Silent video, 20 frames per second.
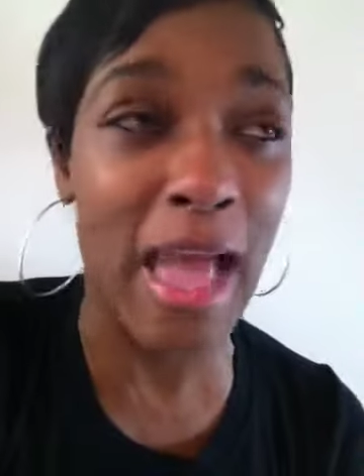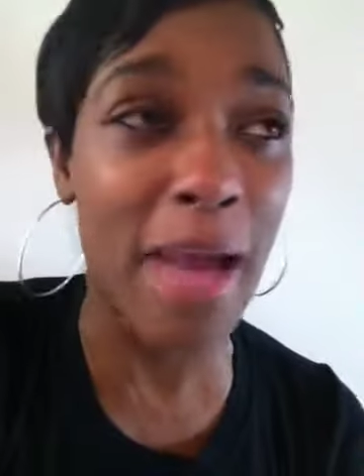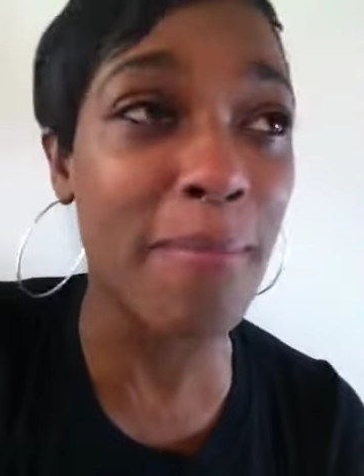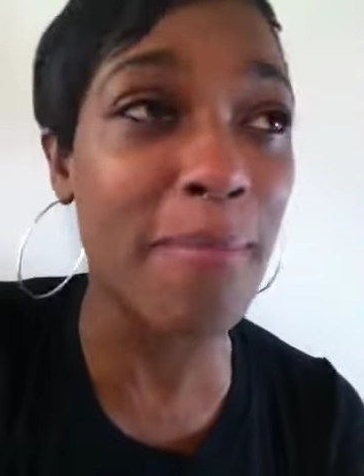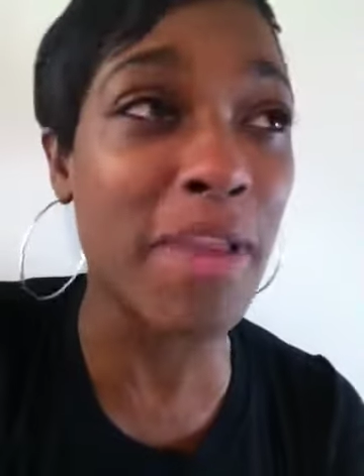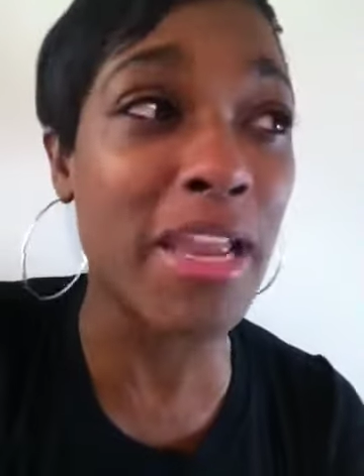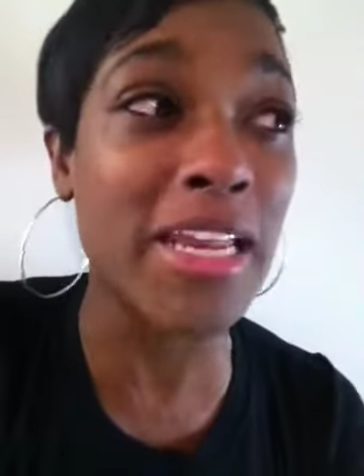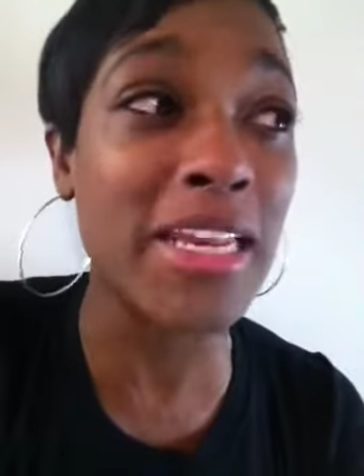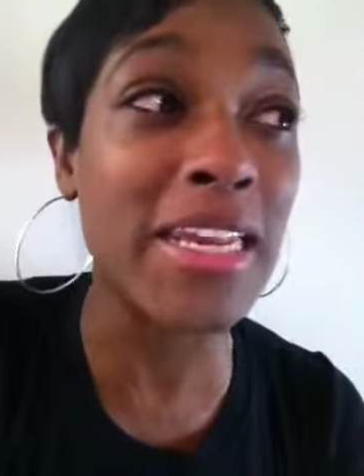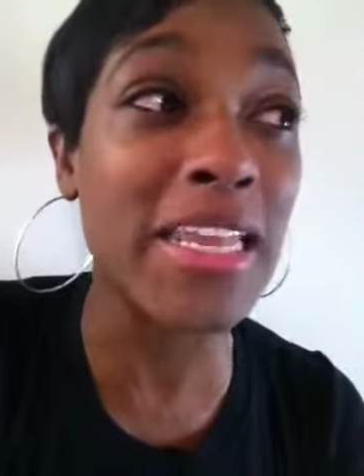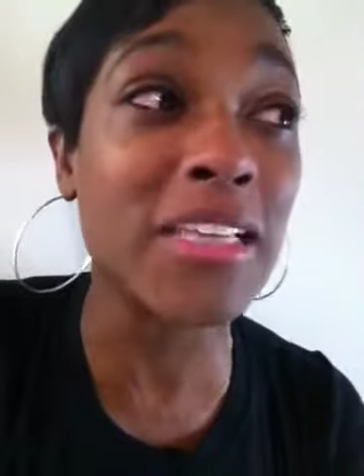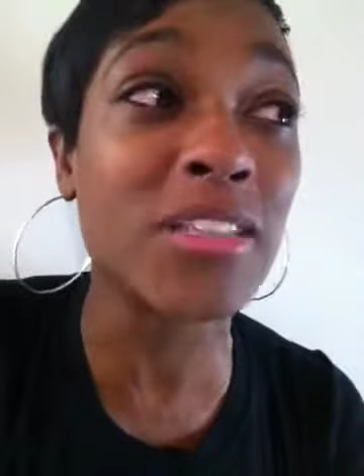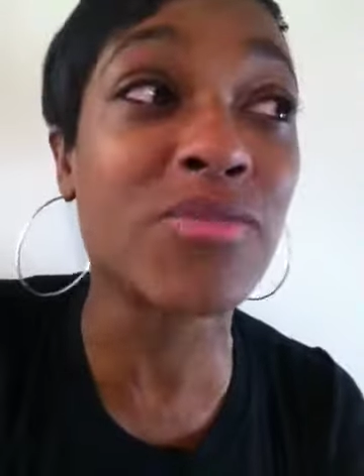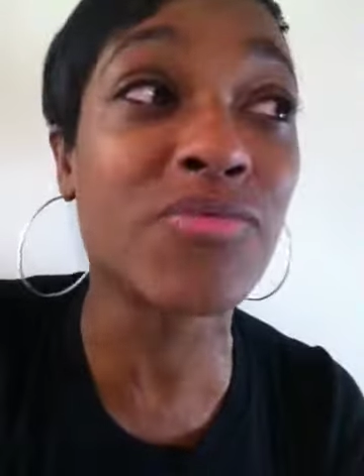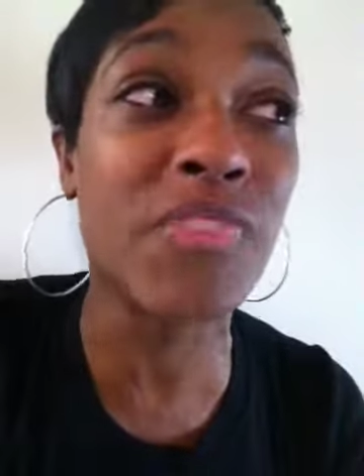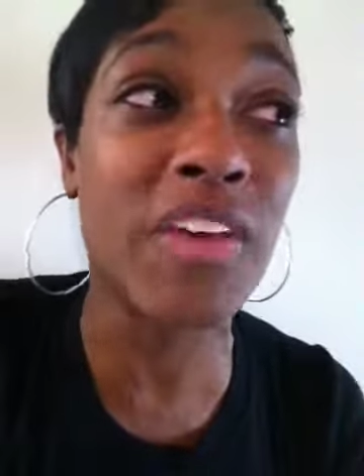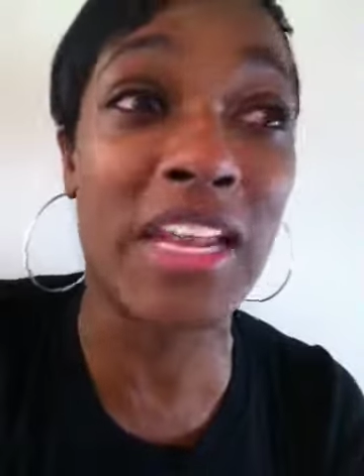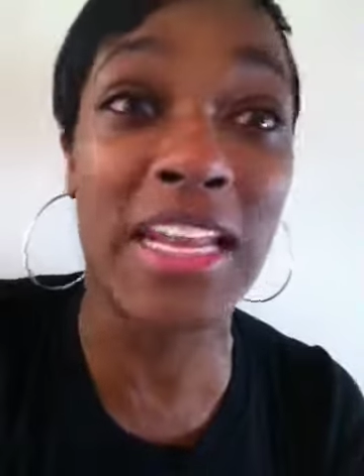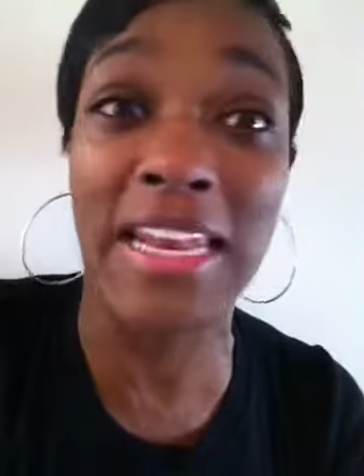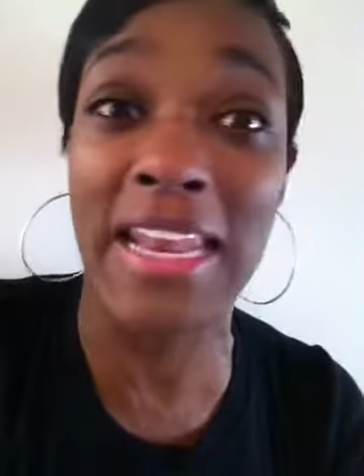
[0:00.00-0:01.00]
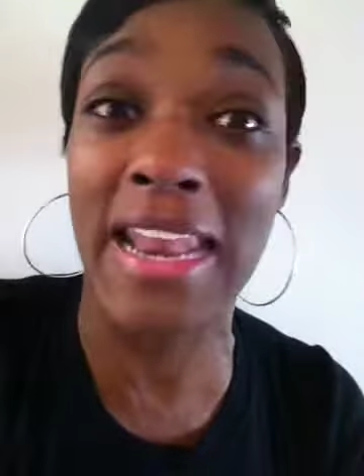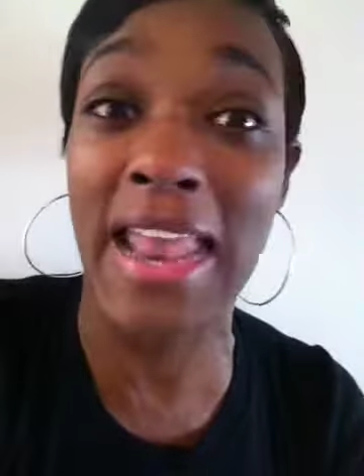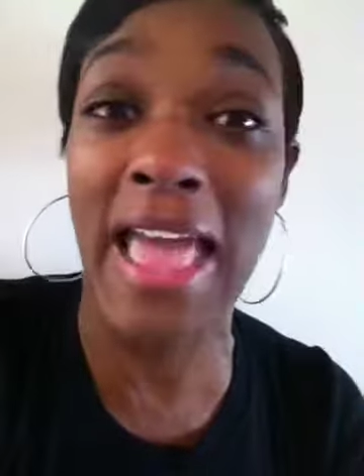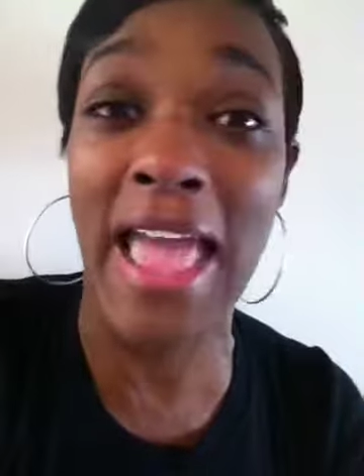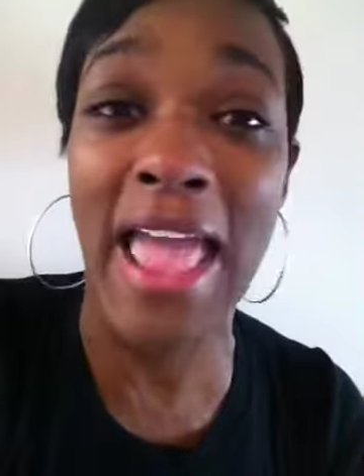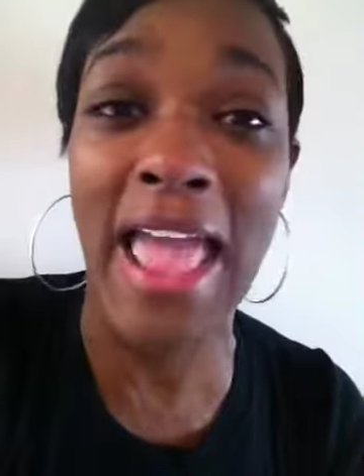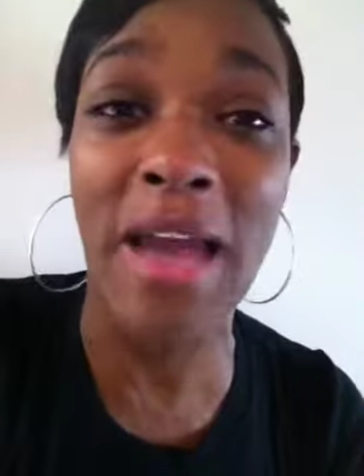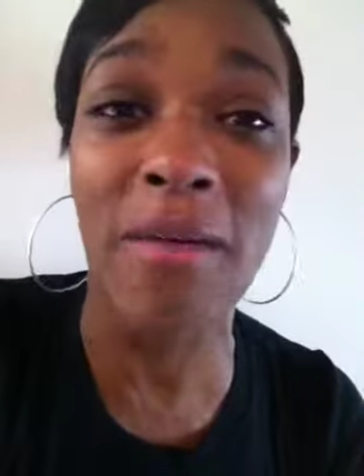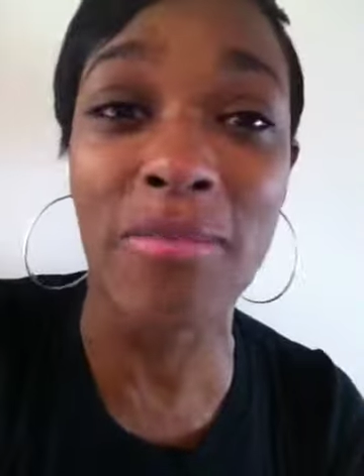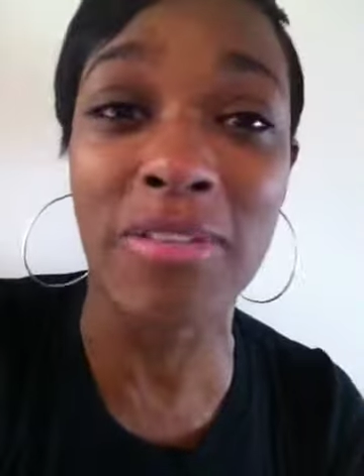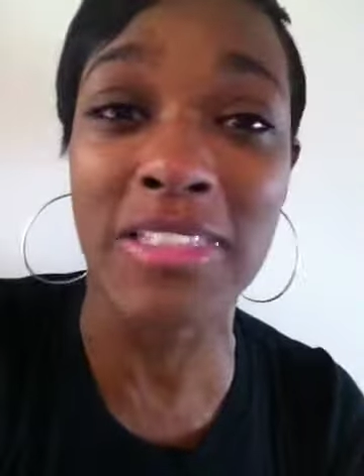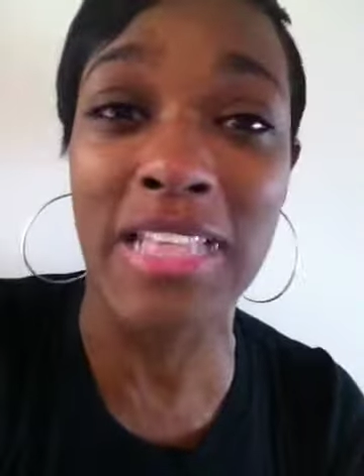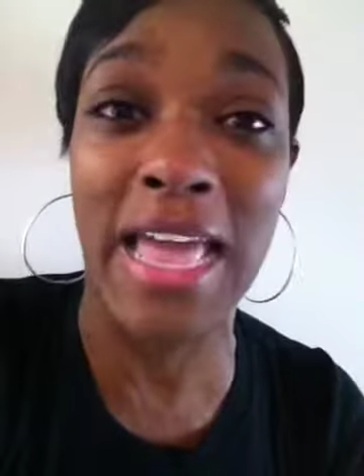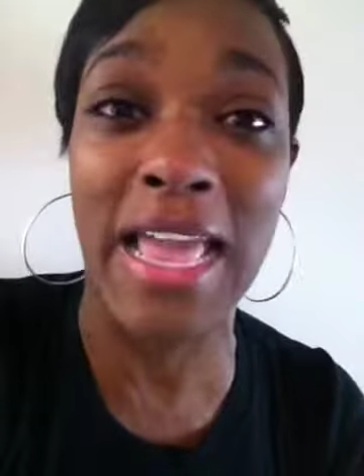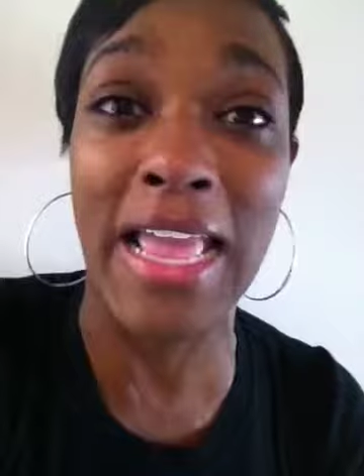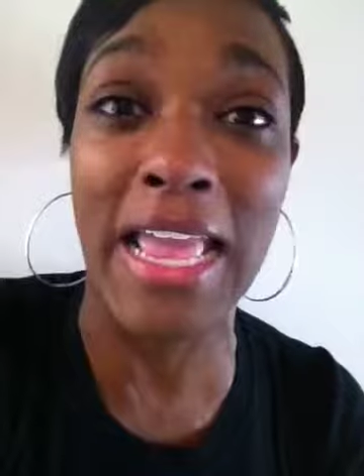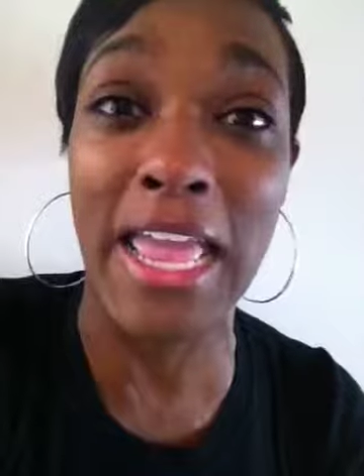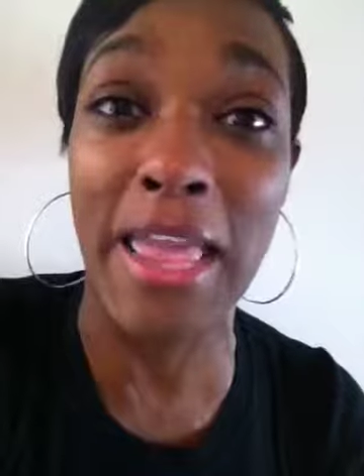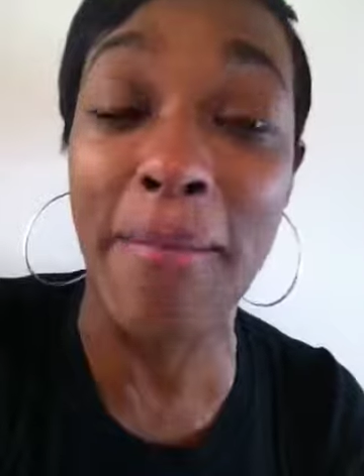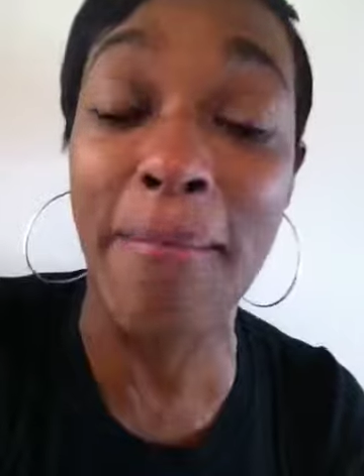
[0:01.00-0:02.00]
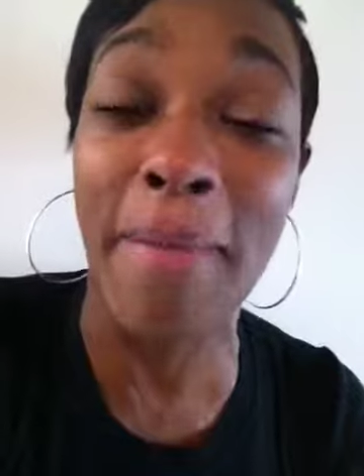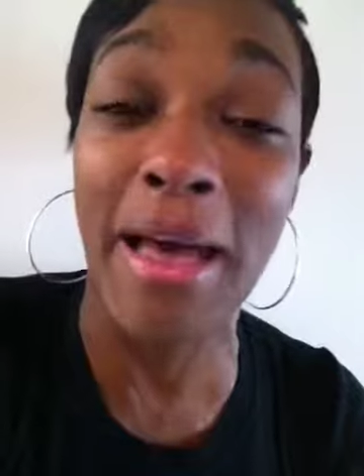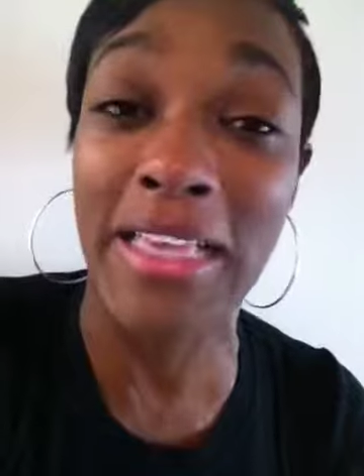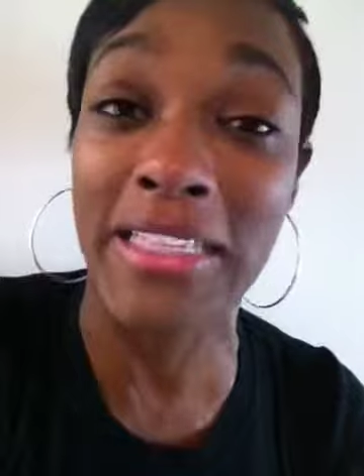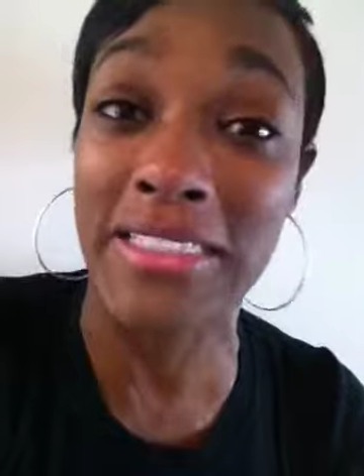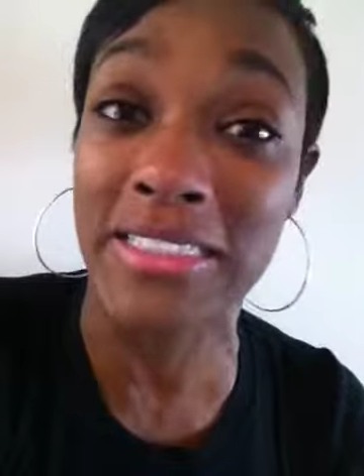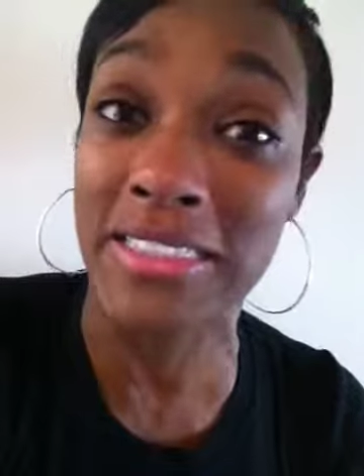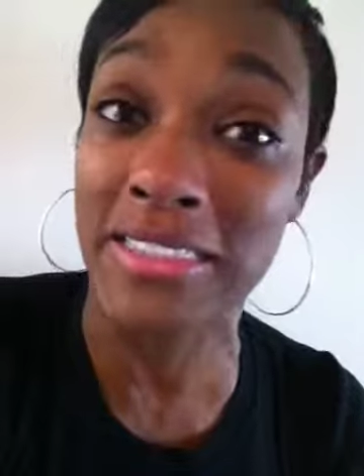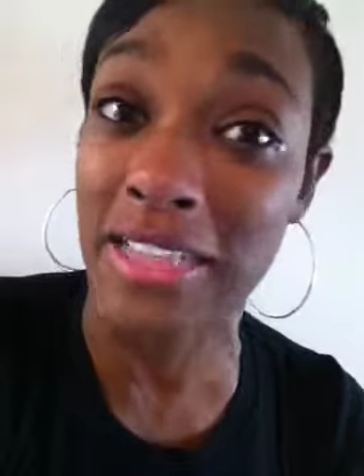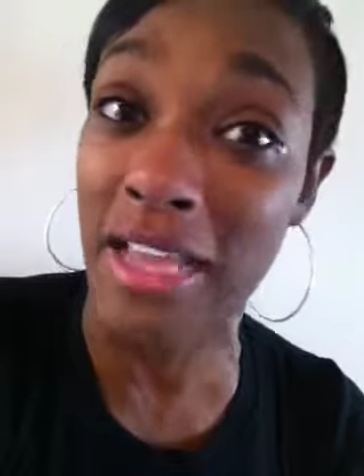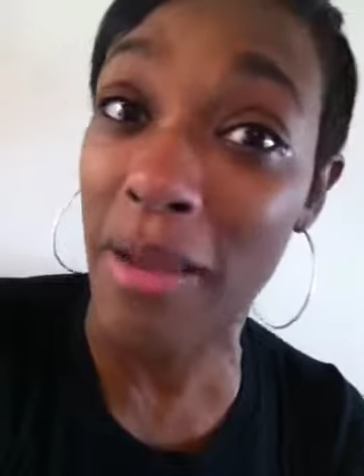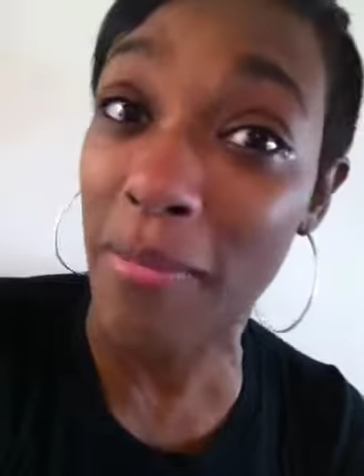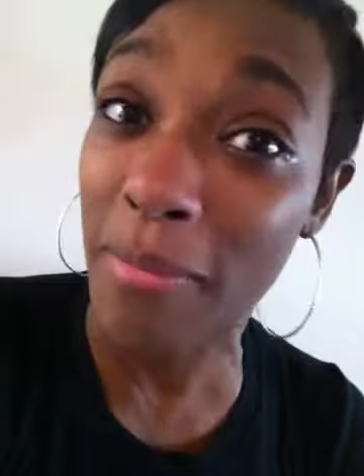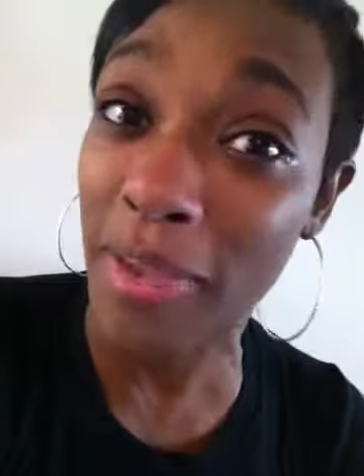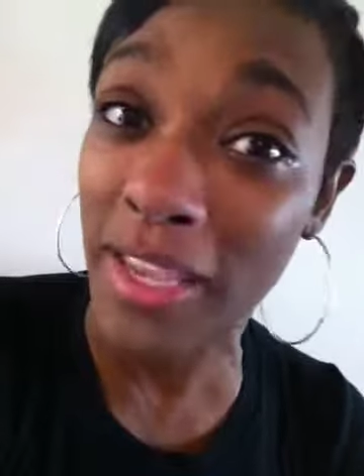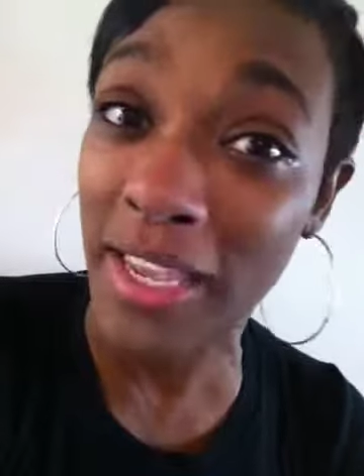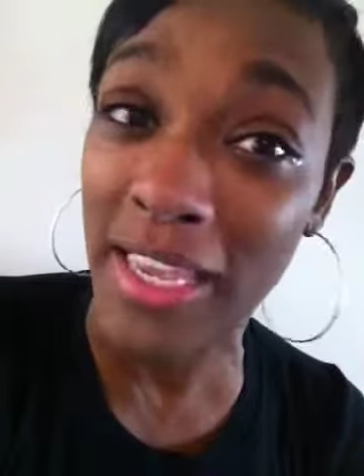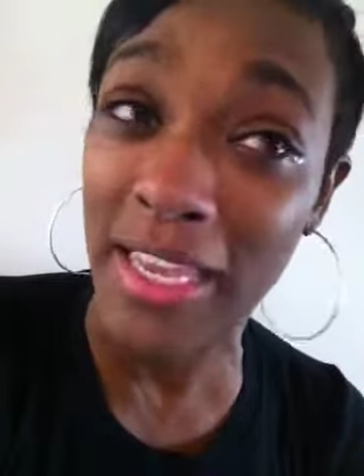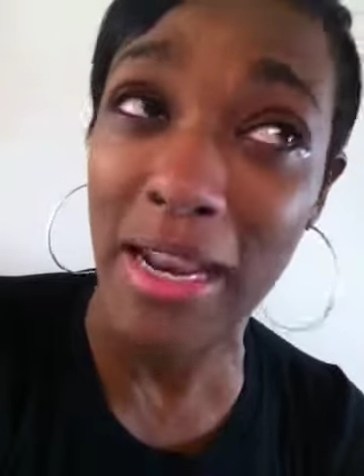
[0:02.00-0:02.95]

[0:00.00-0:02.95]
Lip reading: I mean, this feeling that I had was like in my stomach,